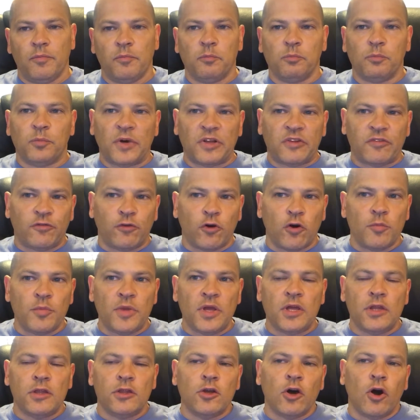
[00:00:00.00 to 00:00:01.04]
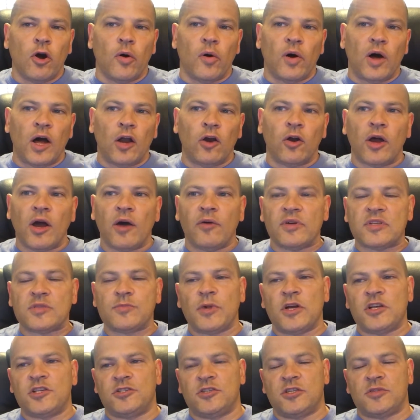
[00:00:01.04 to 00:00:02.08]
But for me, no, I don't have as
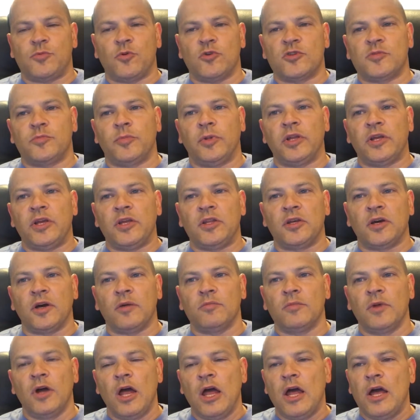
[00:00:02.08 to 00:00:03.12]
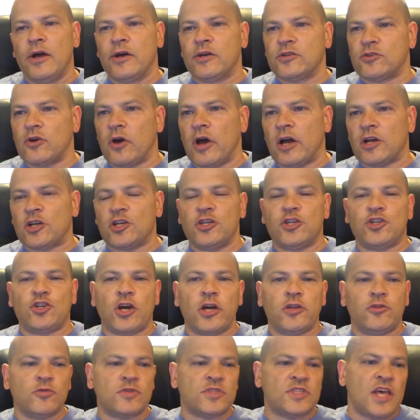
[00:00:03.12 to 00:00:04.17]
much disposable income, so I actually
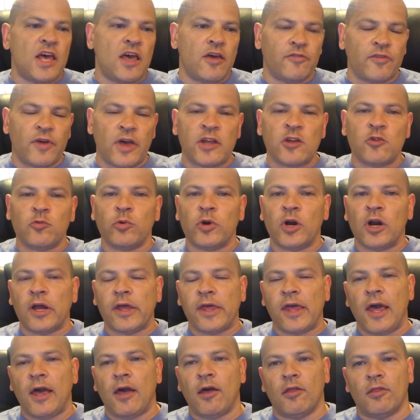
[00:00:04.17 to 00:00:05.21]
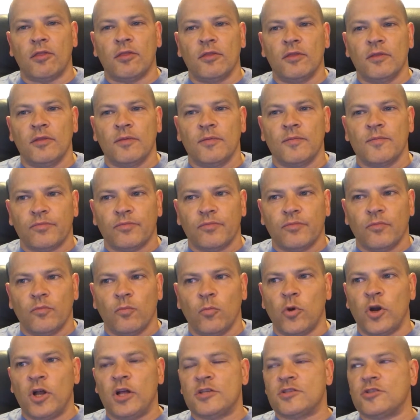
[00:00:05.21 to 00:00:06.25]
try to save anywhere I can.
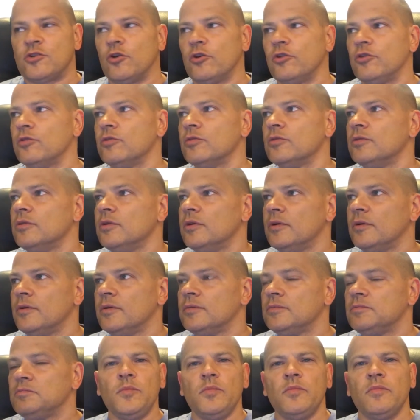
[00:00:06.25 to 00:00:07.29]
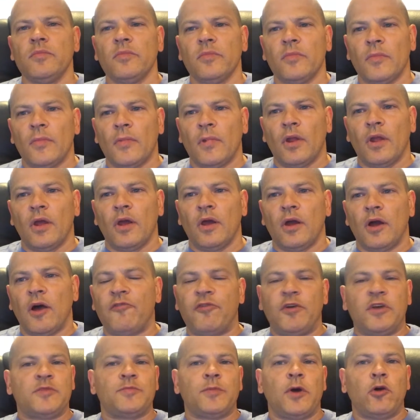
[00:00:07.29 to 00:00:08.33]
What else do? I
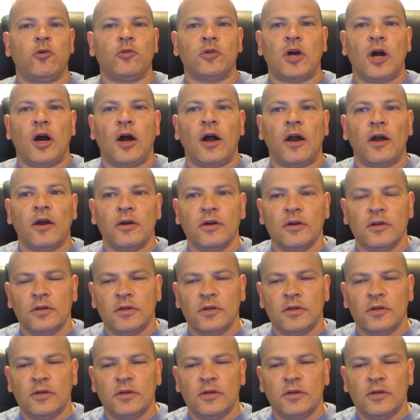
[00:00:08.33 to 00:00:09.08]
fix my own car.